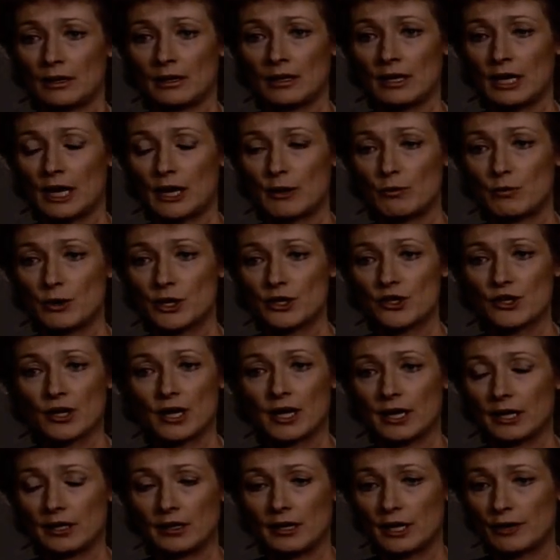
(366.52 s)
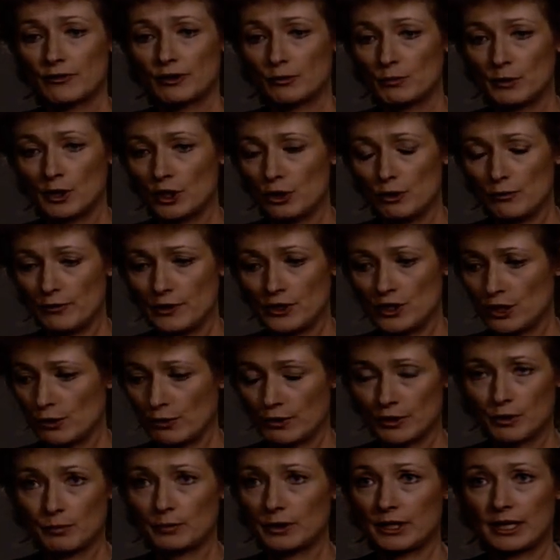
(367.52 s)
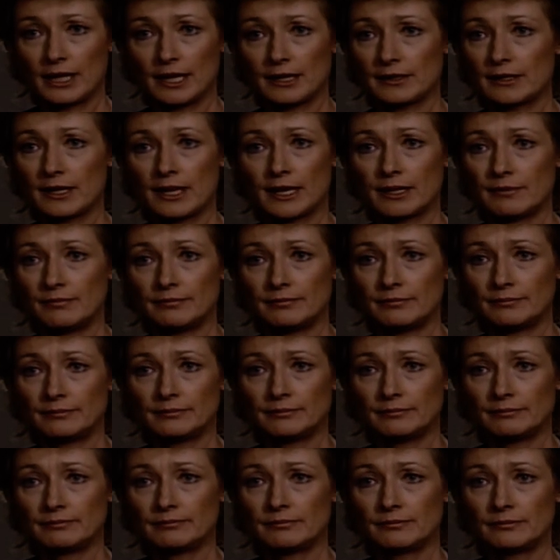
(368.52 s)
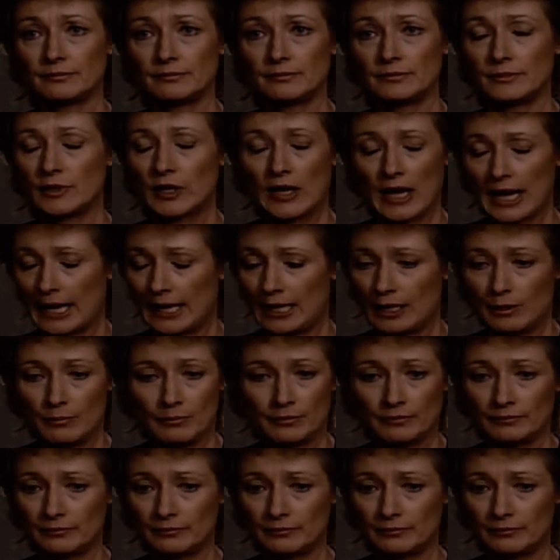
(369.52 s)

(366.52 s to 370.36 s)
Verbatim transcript: I wish I had never maneuvered you into playing that game.